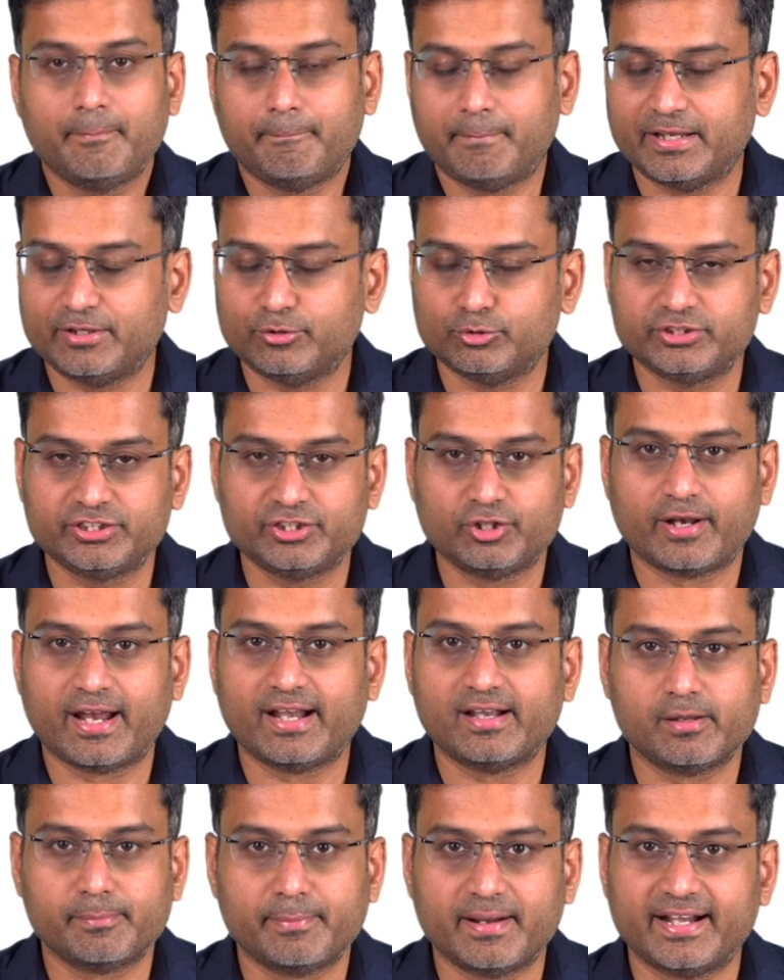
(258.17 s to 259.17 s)
by using your
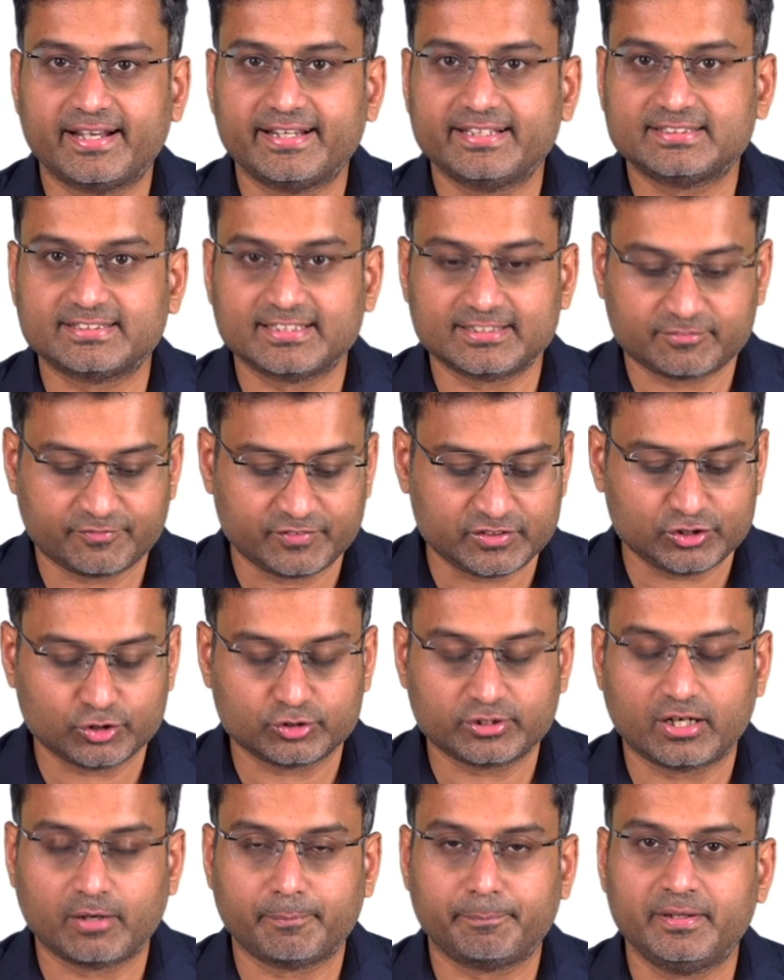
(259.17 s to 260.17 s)
antibiotics, chest
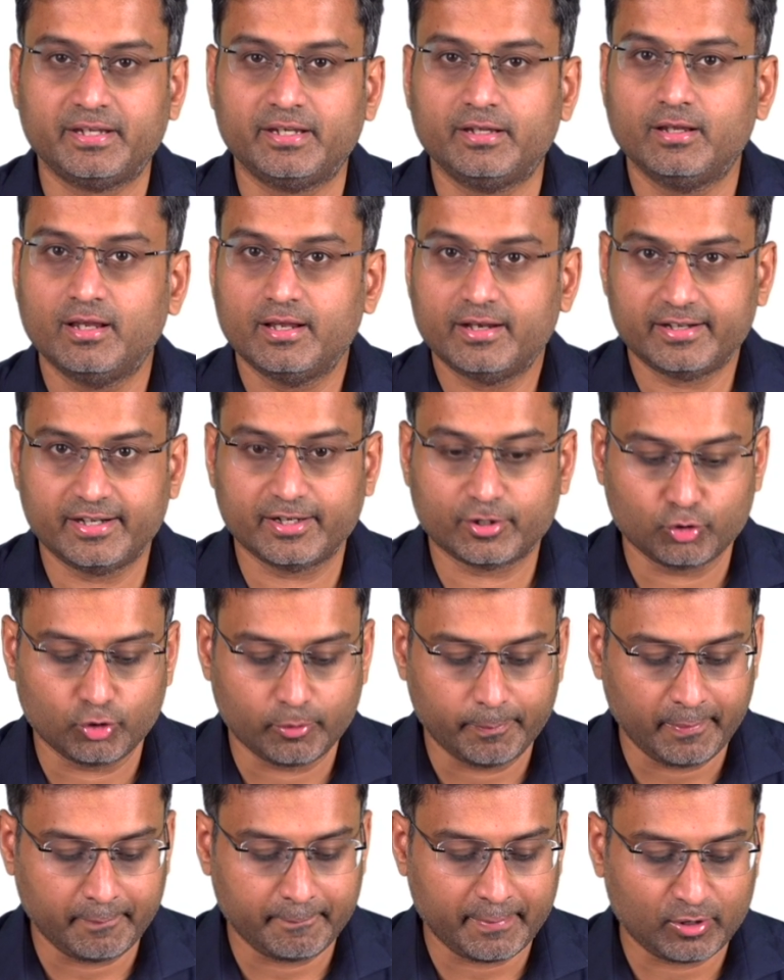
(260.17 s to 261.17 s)
physiotherapy,
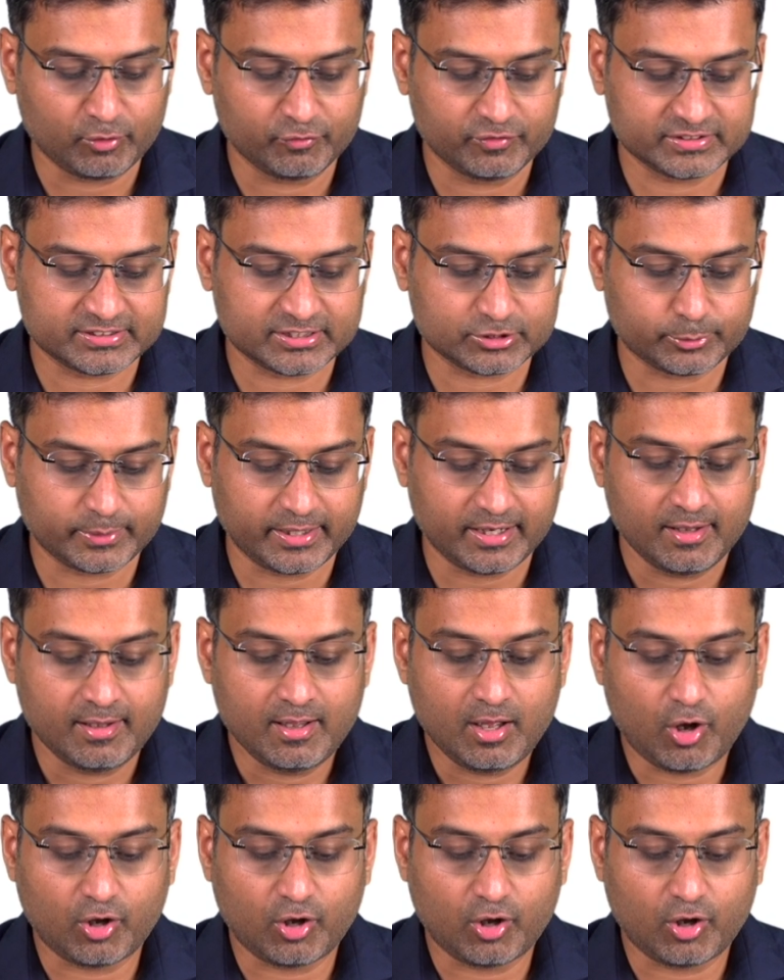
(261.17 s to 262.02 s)
recruitment maneuvers as well.